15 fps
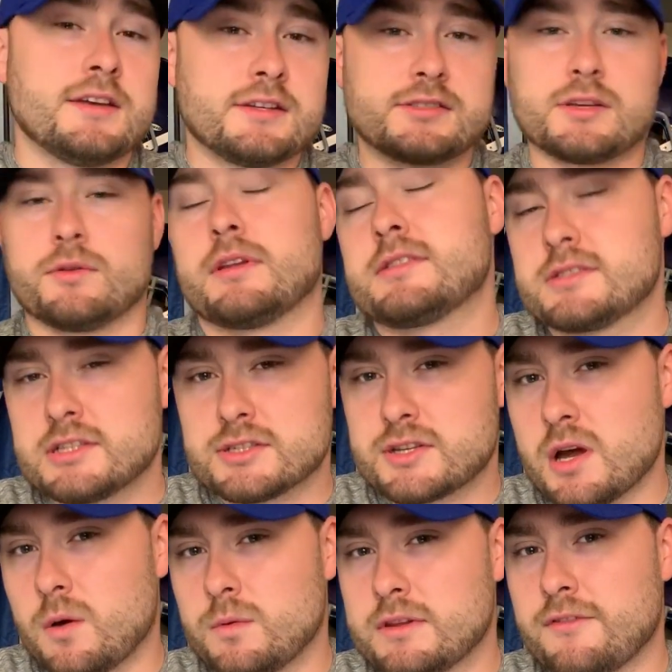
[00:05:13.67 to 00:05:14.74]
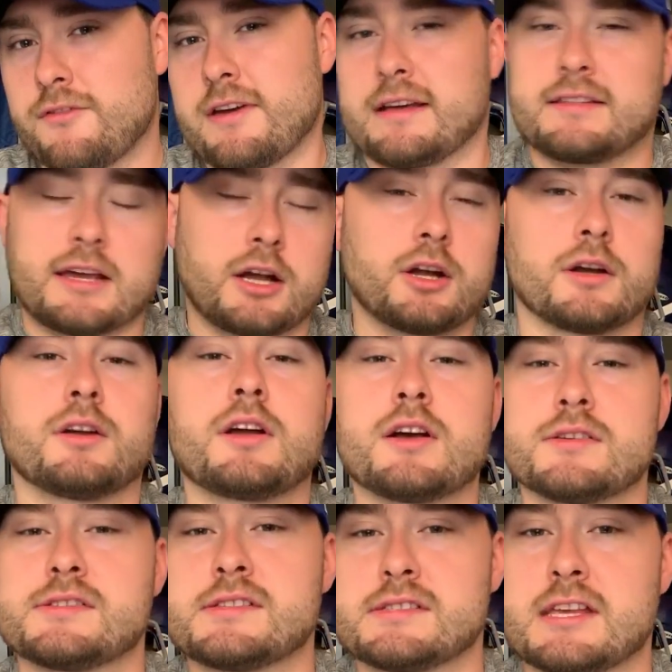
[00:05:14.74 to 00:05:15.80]
So let's just go with the fact that Kirk
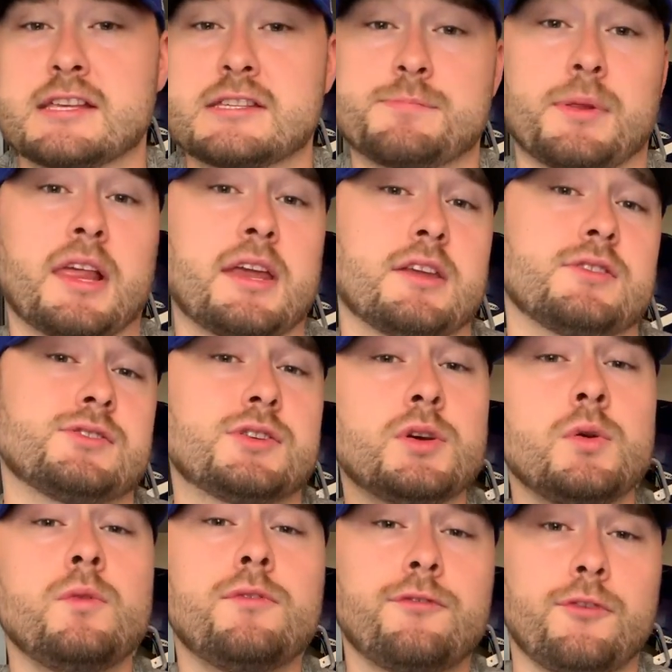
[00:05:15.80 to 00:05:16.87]
Cousins has played in 2